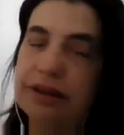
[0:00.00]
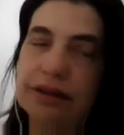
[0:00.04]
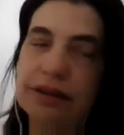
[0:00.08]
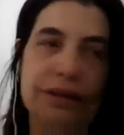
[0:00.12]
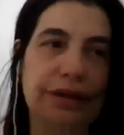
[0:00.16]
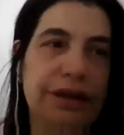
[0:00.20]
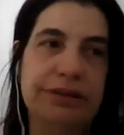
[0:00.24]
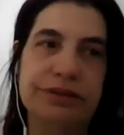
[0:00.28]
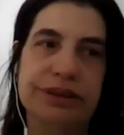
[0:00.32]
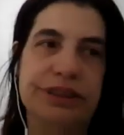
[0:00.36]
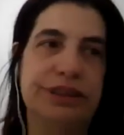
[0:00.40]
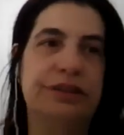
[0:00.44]

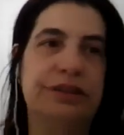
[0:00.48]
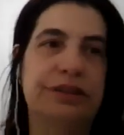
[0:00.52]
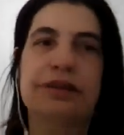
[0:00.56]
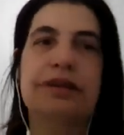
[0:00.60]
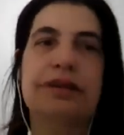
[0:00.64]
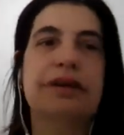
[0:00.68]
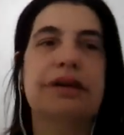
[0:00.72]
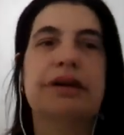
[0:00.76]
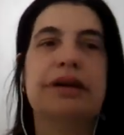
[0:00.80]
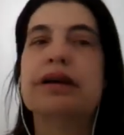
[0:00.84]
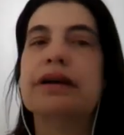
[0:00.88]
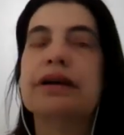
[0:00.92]
Never.
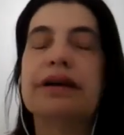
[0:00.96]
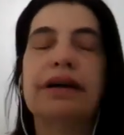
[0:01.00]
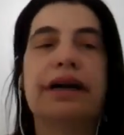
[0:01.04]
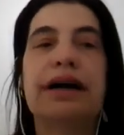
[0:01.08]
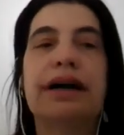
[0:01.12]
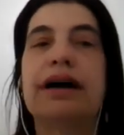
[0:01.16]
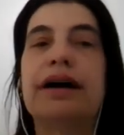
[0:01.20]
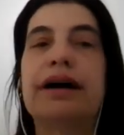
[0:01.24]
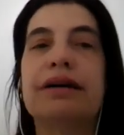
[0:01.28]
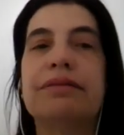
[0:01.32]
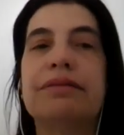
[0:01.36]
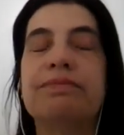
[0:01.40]

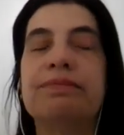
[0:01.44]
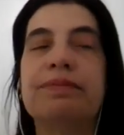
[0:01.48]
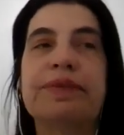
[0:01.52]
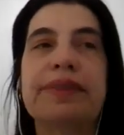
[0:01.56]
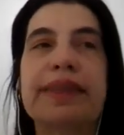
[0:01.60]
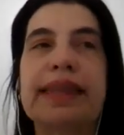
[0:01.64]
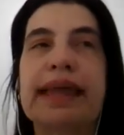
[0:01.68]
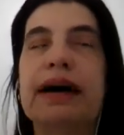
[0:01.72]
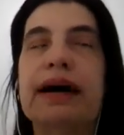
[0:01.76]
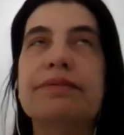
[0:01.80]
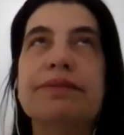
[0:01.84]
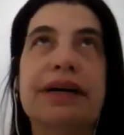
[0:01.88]
I'm
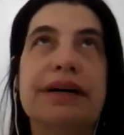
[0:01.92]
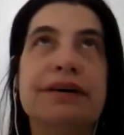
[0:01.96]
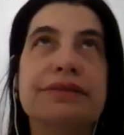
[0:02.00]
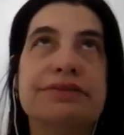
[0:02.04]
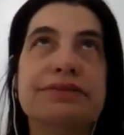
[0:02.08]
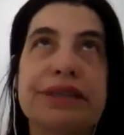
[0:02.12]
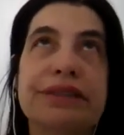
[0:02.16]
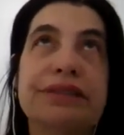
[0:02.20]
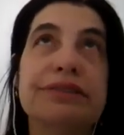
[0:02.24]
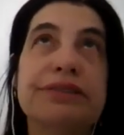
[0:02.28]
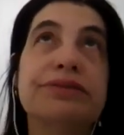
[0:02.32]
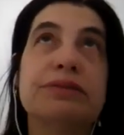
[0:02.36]
not
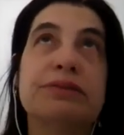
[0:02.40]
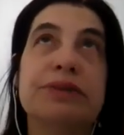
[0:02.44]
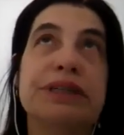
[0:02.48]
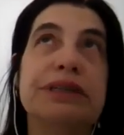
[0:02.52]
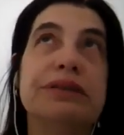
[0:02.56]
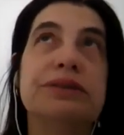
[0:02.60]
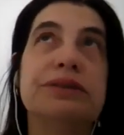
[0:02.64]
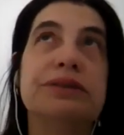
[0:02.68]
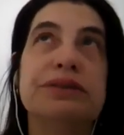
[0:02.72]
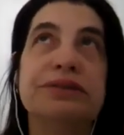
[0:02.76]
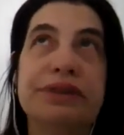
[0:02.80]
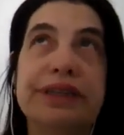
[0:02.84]
very
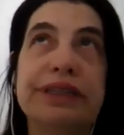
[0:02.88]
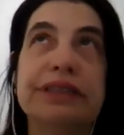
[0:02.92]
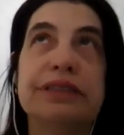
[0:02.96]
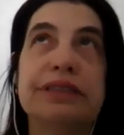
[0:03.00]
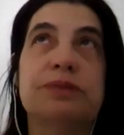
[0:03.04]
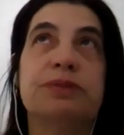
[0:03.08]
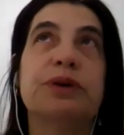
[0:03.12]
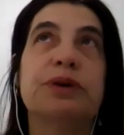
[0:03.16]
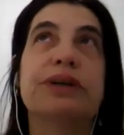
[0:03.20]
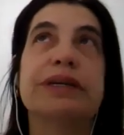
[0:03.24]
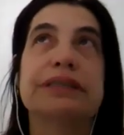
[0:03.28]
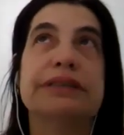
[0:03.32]
familiar with
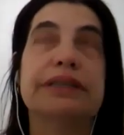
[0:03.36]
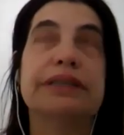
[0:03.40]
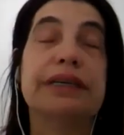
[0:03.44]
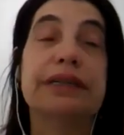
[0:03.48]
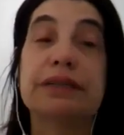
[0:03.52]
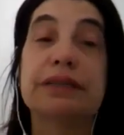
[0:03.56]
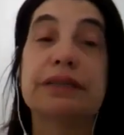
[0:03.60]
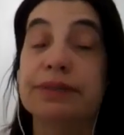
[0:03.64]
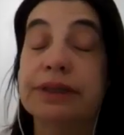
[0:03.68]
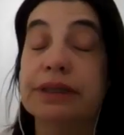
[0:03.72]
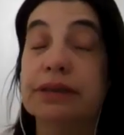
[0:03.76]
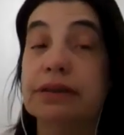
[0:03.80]
Facebook. It
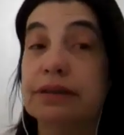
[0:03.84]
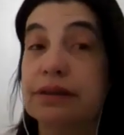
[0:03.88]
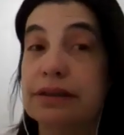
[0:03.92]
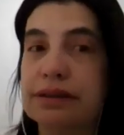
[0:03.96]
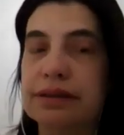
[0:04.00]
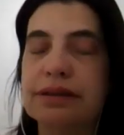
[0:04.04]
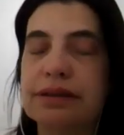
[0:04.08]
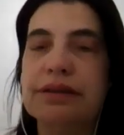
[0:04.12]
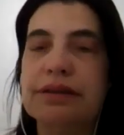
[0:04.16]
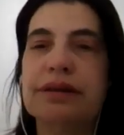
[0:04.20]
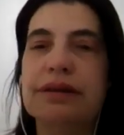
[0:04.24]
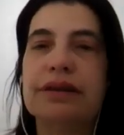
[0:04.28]
takes me
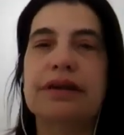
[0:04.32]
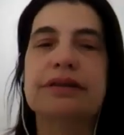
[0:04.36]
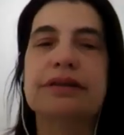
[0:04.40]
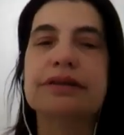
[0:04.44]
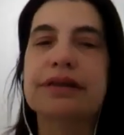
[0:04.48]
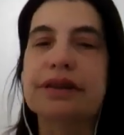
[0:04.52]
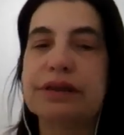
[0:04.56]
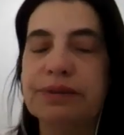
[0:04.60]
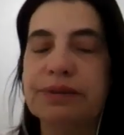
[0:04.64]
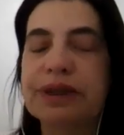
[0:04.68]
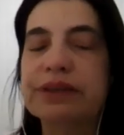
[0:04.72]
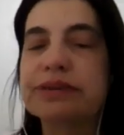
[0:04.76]
a
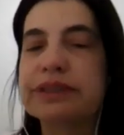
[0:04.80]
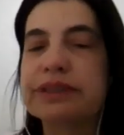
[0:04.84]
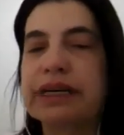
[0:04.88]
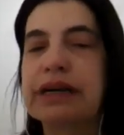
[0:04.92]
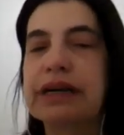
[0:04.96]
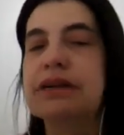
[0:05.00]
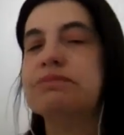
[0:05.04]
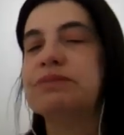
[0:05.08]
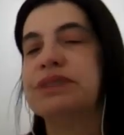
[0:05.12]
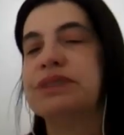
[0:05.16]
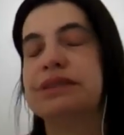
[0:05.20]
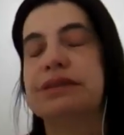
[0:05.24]
little bit of
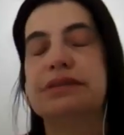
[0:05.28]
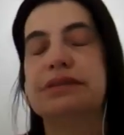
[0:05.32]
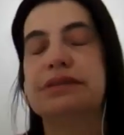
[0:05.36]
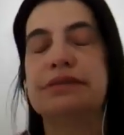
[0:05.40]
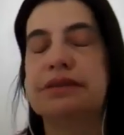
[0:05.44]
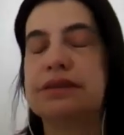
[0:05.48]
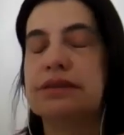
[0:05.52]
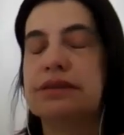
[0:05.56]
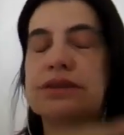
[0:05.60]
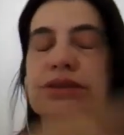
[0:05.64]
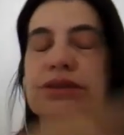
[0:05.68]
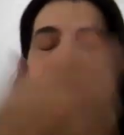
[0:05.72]
time
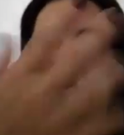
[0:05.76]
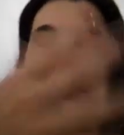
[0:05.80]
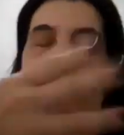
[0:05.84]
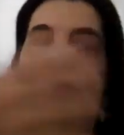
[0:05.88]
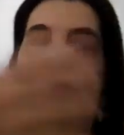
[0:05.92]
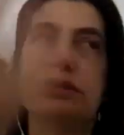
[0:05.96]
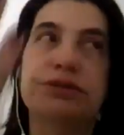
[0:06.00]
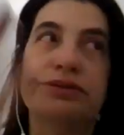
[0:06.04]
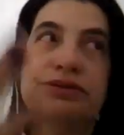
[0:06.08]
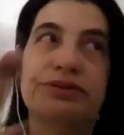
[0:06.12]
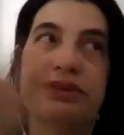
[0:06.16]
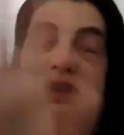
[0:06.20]

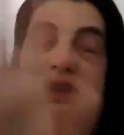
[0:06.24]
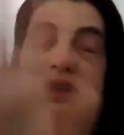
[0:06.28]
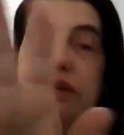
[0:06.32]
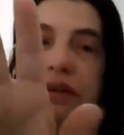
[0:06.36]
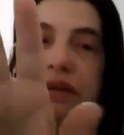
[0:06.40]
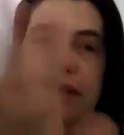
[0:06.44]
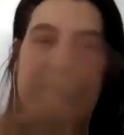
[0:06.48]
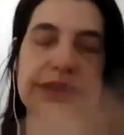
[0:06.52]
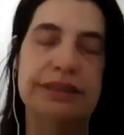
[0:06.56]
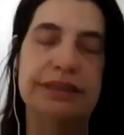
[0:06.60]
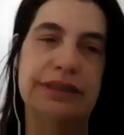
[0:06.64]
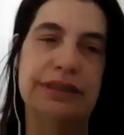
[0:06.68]
to
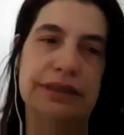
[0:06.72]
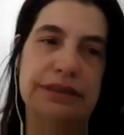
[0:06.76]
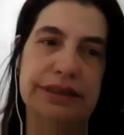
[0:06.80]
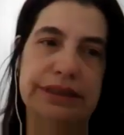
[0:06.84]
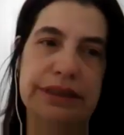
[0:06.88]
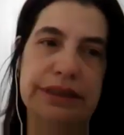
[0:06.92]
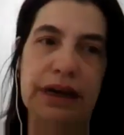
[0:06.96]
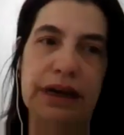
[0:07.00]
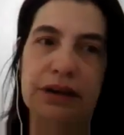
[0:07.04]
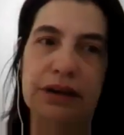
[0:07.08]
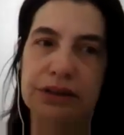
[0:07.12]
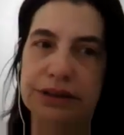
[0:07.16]
figure this
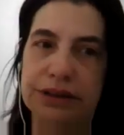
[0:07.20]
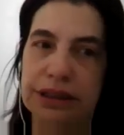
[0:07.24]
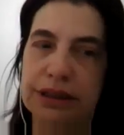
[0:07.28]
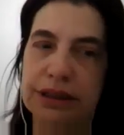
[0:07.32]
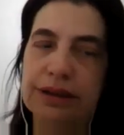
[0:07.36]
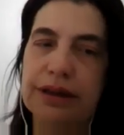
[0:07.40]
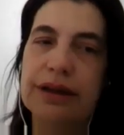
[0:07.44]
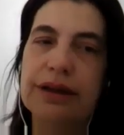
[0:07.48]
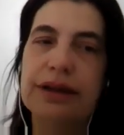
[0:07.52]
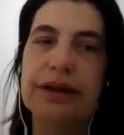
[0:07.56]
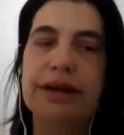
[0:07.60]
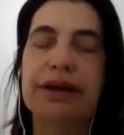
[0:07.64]
things out.
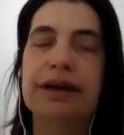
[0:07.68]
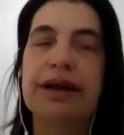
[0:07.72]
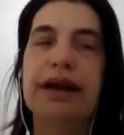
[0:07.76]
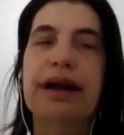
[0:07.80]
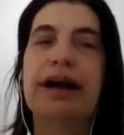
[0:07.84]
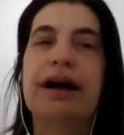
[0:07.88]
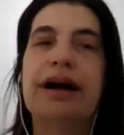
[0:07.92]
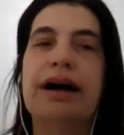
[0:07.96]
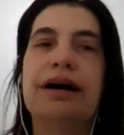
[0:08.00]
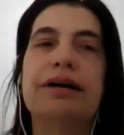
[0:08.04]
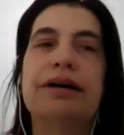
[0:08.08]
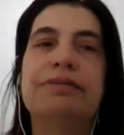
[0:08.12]

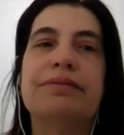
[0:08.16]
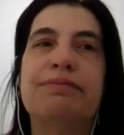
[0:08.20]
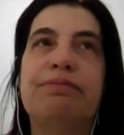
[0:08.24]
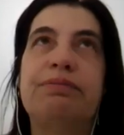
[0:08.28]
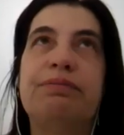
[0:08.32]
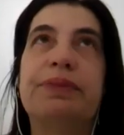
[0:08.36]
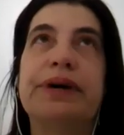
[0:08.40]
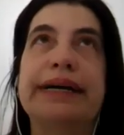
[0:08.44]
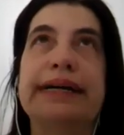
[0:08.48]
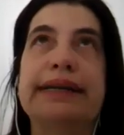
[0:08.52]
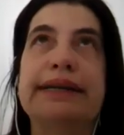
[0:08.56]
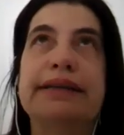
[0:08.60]

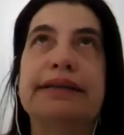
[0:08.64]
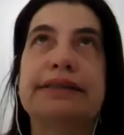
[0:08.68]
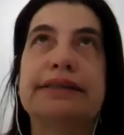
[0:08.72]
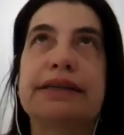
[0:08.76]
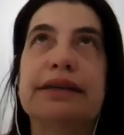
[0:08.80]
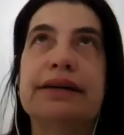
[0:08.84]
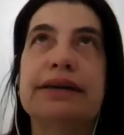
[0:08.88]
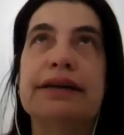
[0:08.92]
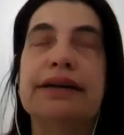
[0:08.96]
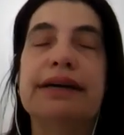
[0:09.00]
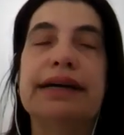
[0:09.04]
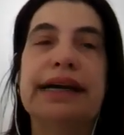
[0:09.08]
But
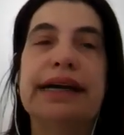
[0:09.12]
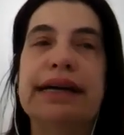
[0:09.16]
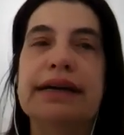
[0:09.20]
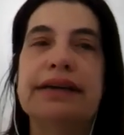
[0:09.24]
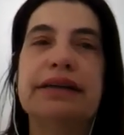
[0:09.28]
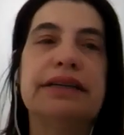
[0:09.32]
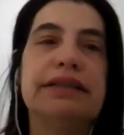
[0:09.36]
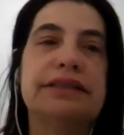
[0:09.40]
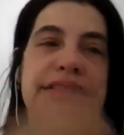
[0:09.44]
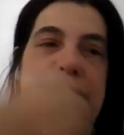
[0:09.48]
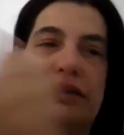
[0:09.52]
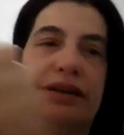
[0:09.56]

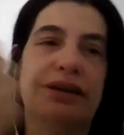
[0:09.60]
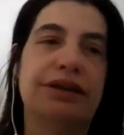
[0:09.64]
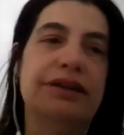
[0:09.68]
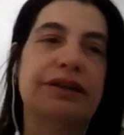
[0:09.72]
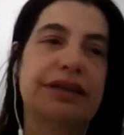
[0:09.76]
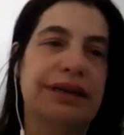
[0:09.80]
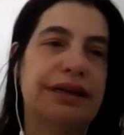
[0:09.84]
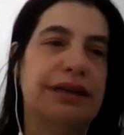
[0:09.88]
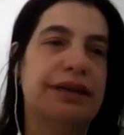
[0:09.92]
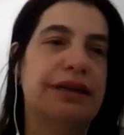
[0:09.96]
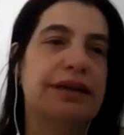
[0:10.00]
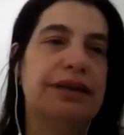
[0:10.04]
he's
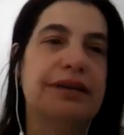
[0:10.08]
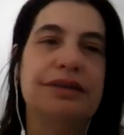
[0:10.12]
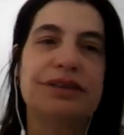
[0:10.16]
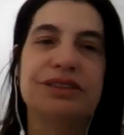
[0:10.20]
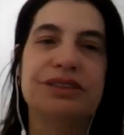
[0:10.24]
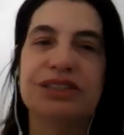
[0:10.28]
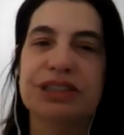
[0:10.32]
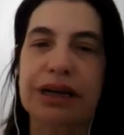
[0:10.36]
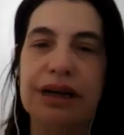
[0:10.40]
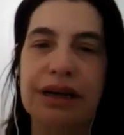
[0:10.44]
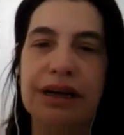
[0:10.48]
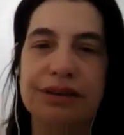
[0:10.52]
young, he
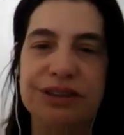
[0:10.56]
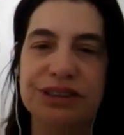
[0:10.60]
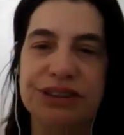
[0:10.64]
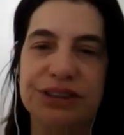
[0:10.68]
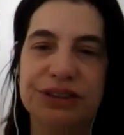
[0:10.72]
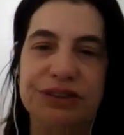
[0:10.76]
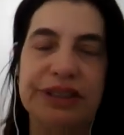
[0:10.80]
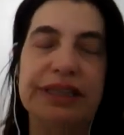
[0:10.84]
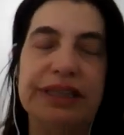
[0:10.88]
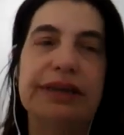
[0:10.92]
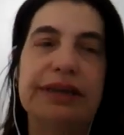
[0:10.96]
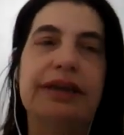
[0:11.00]
knows how to
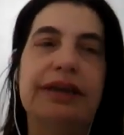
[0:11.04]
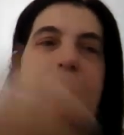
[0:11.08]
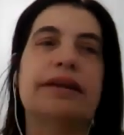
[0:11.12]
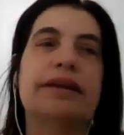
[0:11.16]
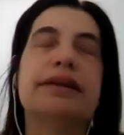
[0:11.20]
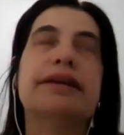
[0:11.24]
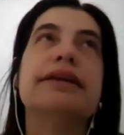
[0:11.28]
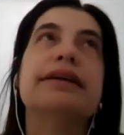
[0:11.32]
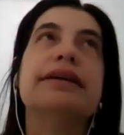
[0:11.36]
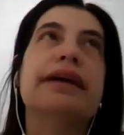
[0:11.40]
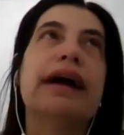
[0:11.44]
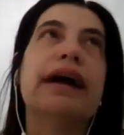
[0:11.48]
do it.
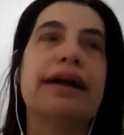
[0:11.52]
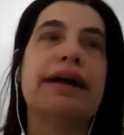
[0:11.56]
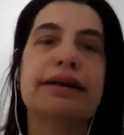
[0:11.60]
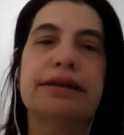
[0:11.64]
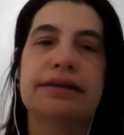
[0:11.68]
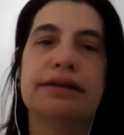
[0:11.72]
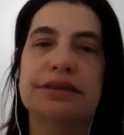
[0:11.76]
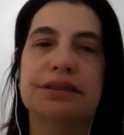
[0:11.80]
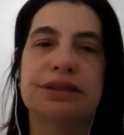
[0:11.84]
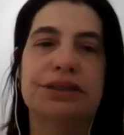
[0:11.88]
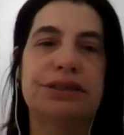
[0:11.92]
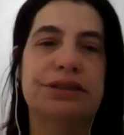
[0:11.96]
And he got
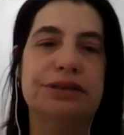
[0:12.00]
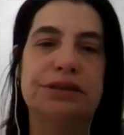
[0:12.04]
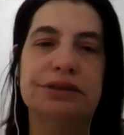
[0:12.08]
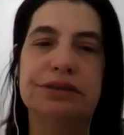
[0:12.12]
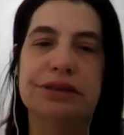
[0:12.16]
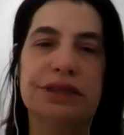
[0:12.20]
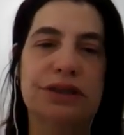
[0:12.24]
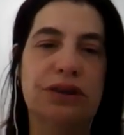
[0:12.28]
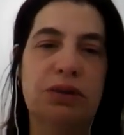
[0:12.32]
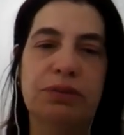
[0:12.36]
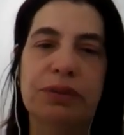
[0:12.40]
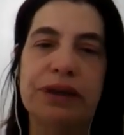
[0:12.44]
it into
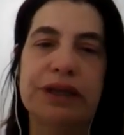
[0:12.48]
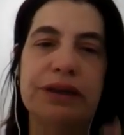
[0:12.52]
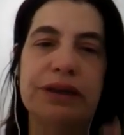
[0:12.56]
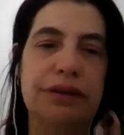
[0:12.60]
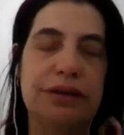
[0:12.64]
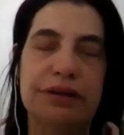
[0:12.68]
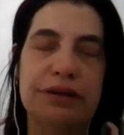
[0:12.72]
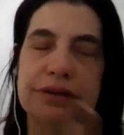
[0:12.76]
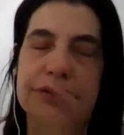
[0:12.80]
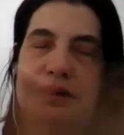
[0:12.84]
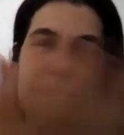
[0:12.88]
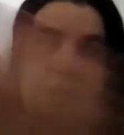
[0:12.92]
so many